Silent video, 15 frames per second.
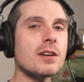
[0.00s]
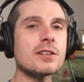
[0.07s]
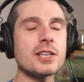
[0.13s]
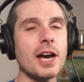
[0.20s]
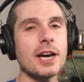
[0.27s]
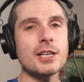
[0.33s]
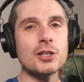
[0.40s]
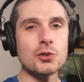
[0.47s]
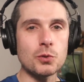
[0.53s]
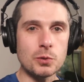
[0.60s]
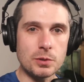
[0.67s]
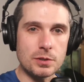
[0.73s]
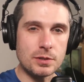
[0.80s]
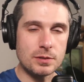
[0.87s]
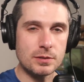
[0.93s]
tiny
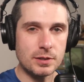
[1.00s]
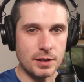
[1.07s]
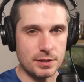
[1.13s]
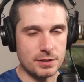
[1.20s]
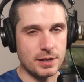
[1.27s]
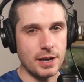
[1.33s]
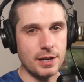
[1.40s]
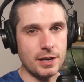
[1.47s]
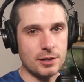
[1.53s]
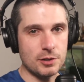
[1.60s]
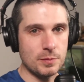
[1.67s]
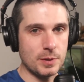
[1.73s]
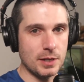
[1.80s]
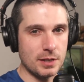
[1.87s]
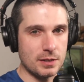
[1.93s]
tools, as Scott
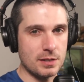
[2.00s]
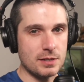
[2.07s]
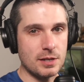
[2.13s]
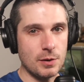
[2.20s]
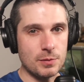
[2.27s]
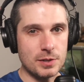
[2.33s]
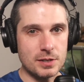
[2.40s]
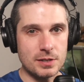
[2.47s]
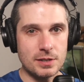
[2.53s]
Hanselman likes to say with this